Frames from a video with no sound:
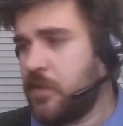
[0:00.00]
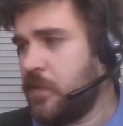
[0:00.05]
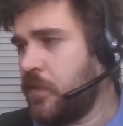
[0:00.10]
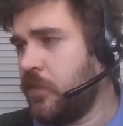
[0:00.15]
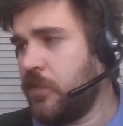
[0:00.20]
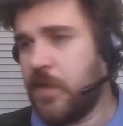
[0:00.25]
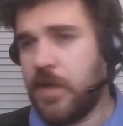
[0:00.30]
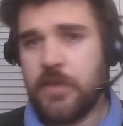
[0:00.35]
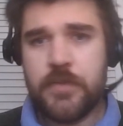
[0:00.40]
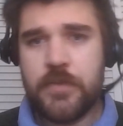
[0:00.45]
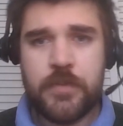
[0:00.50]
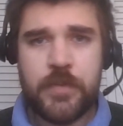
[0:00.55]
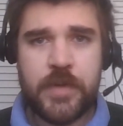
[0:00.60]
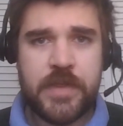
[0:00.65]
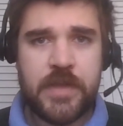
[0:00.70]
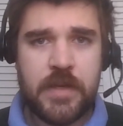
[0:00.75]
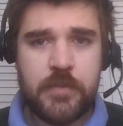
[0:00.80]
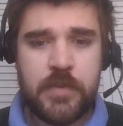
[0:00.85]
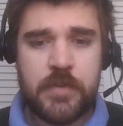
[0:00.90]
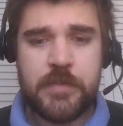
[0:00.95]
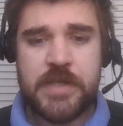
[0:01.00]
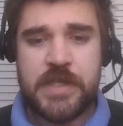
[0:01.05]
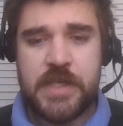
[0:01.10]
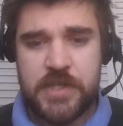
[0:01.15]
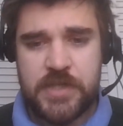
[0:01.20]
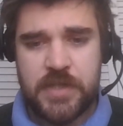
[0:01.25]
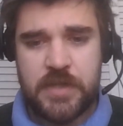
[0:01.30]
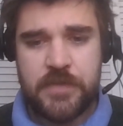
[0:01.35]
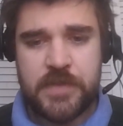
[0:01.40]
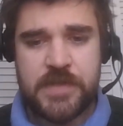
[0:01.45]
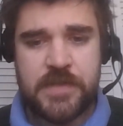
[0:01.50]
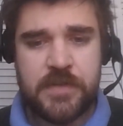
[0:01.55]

involved with the implementation of a